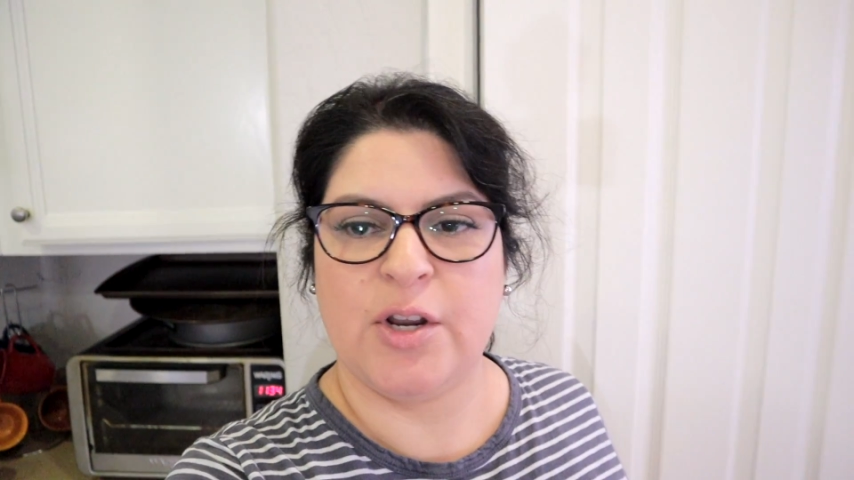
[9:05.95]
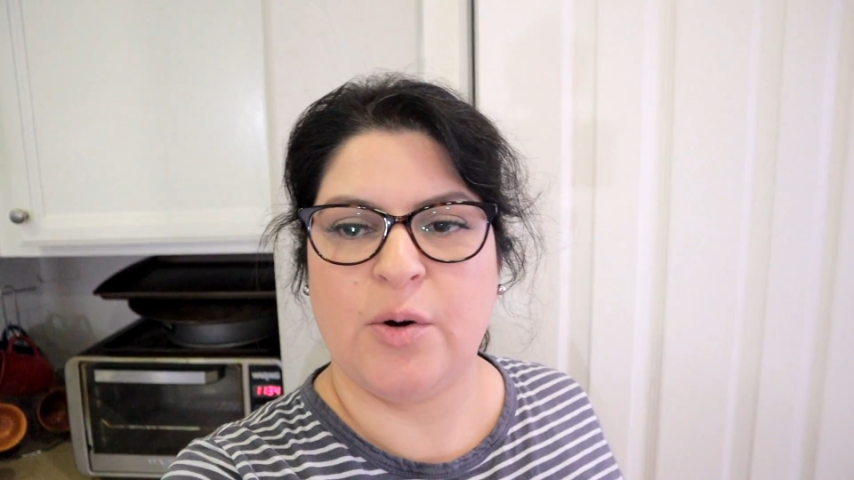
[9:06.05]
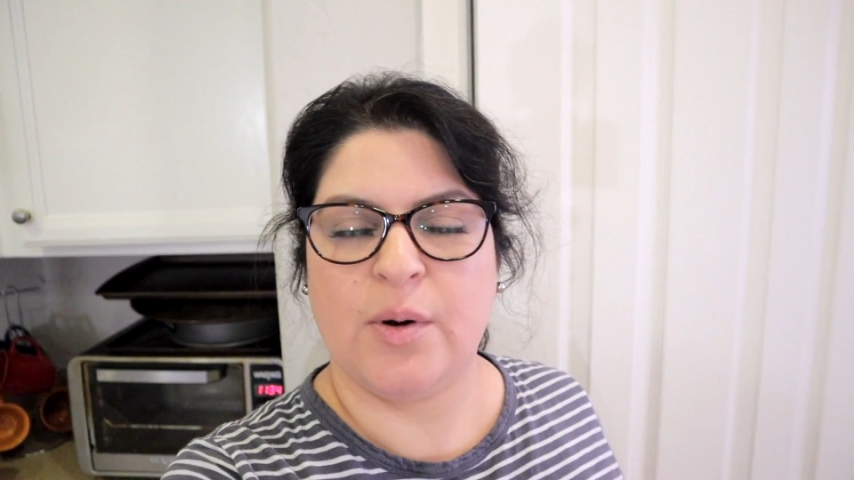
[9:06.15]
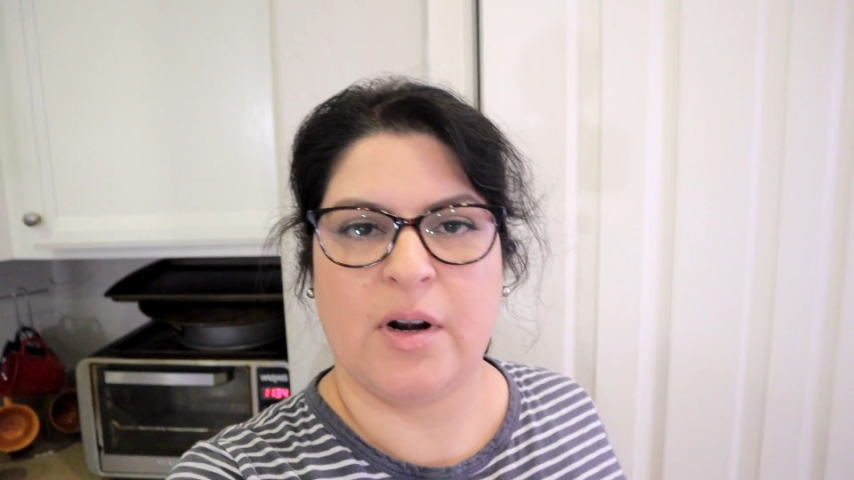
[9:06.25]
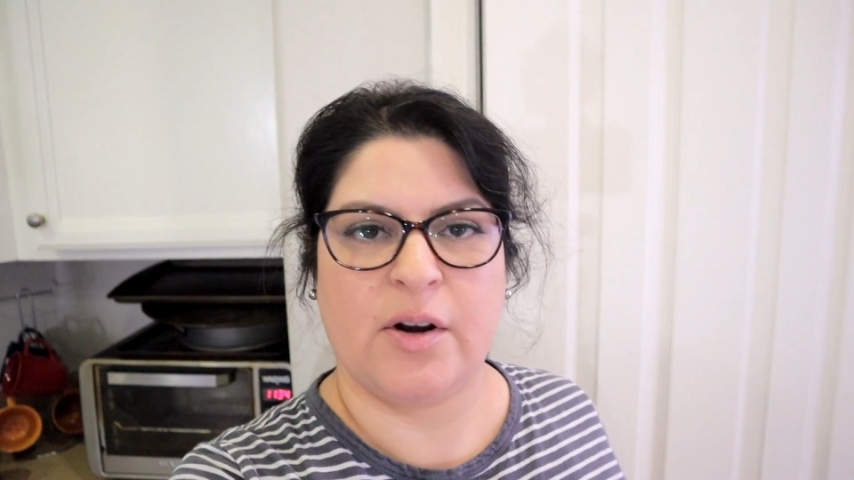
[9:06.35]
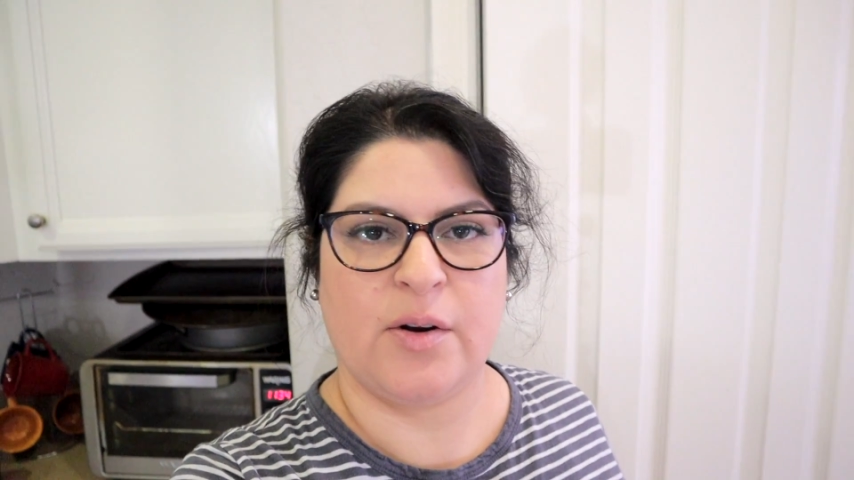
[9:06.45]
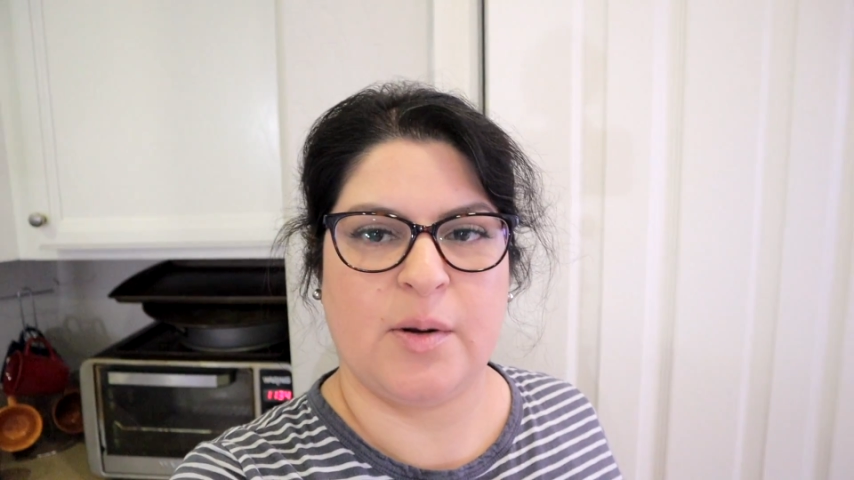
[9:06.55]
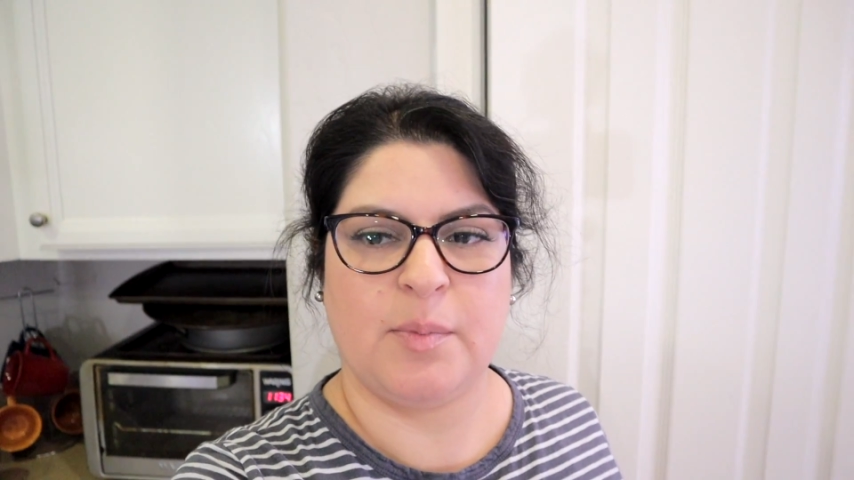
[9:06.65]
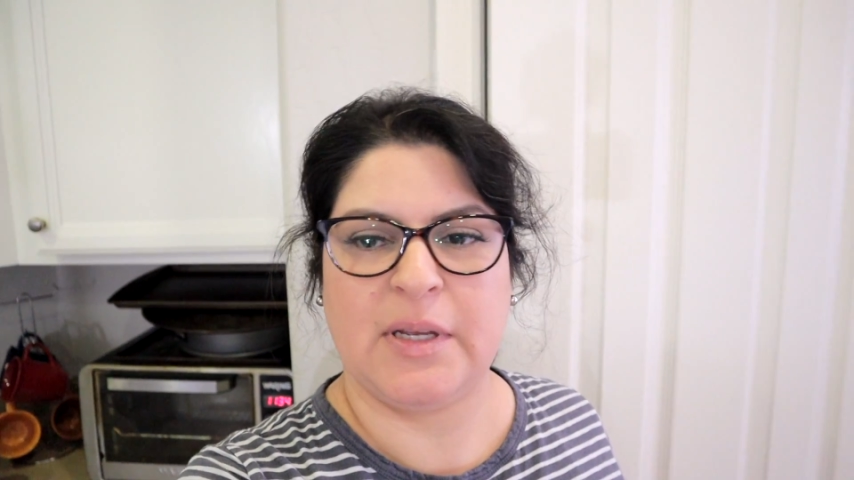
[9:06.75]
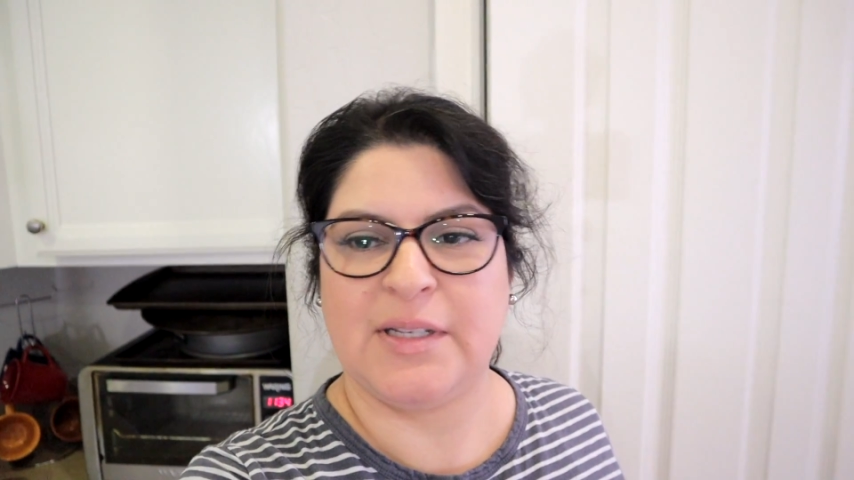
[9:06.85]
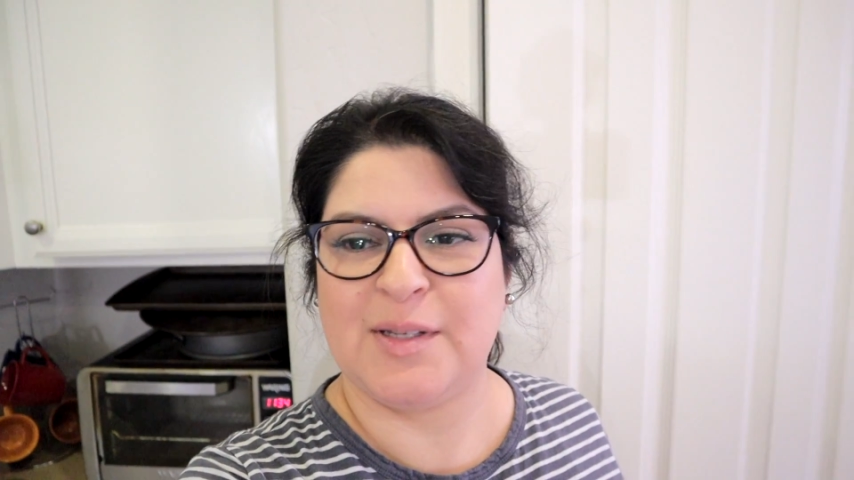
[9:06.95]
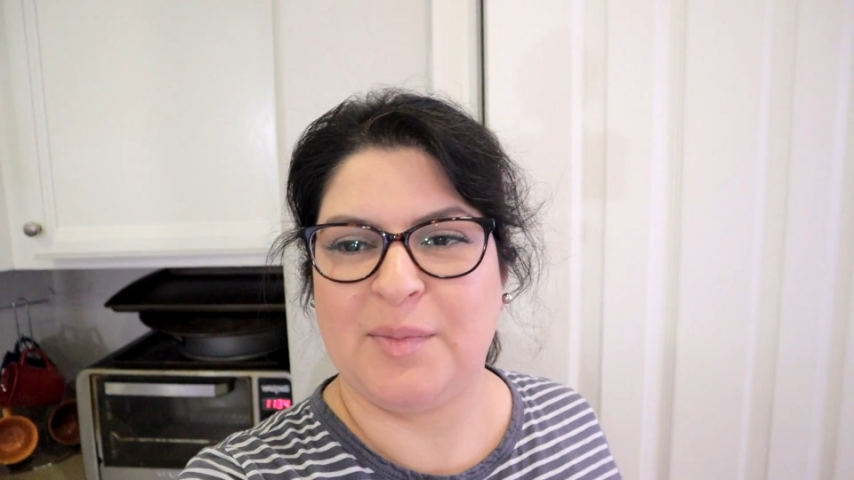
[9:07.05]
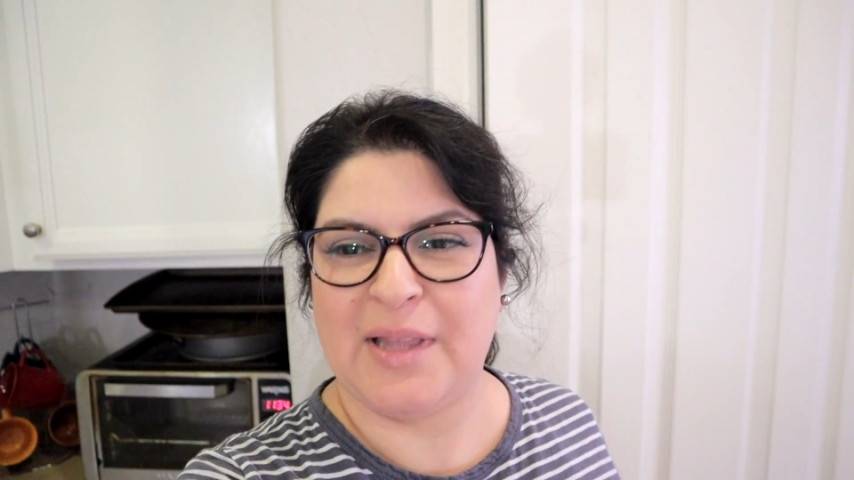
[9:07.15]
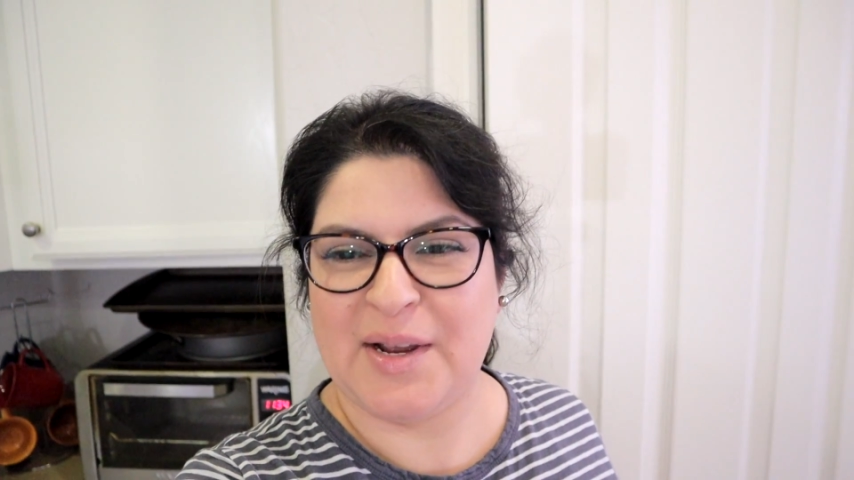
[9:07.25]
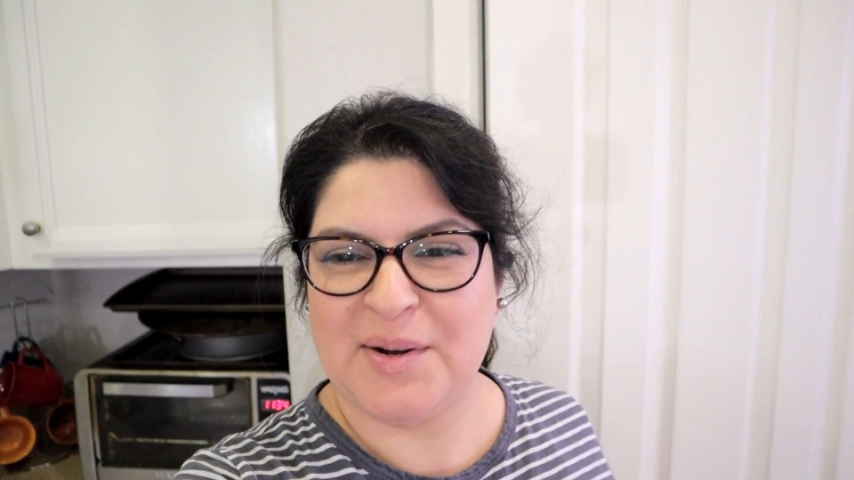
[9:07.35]
Noah are going to play
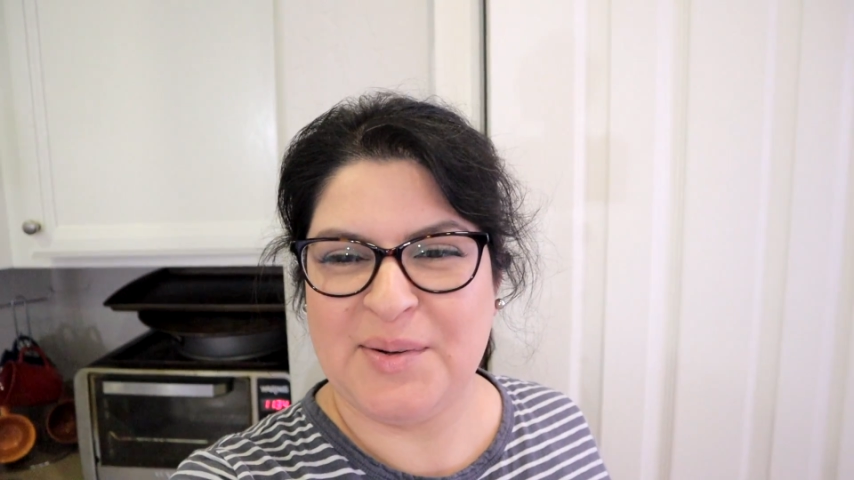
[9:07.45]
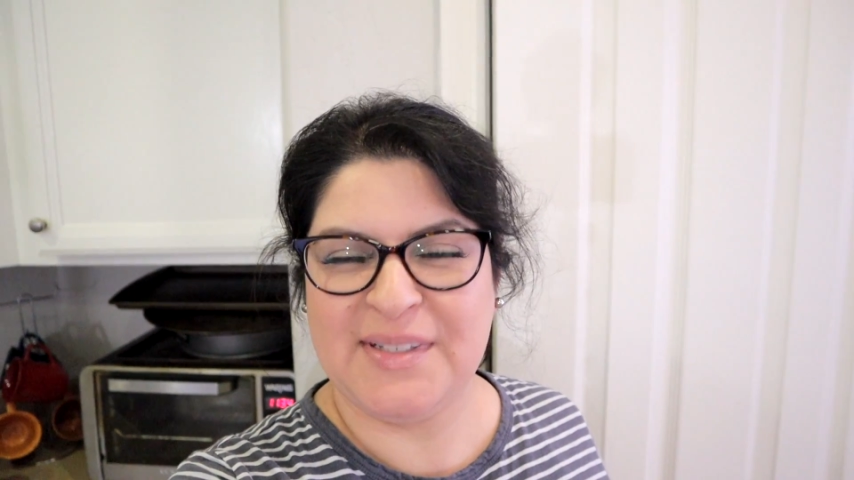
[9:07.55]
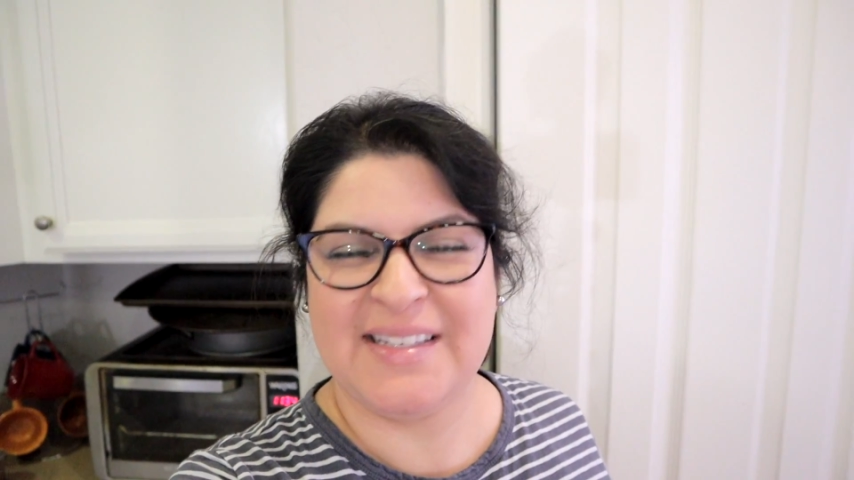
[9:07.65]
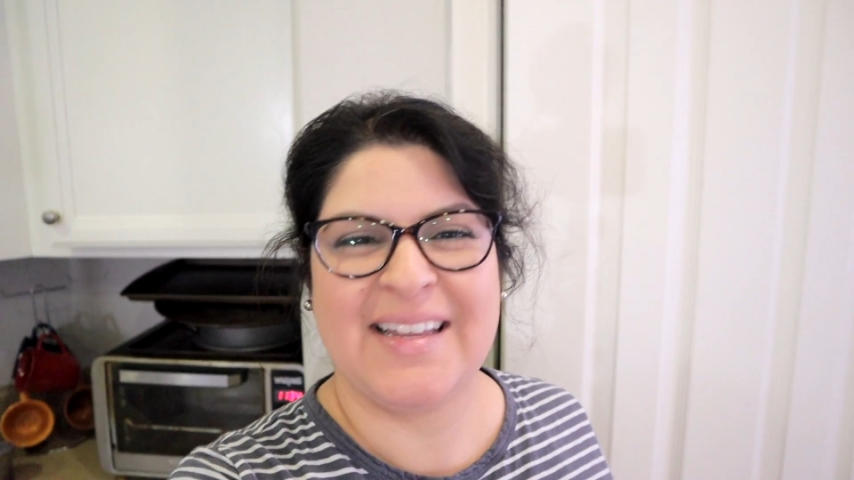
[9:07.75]
some Legos.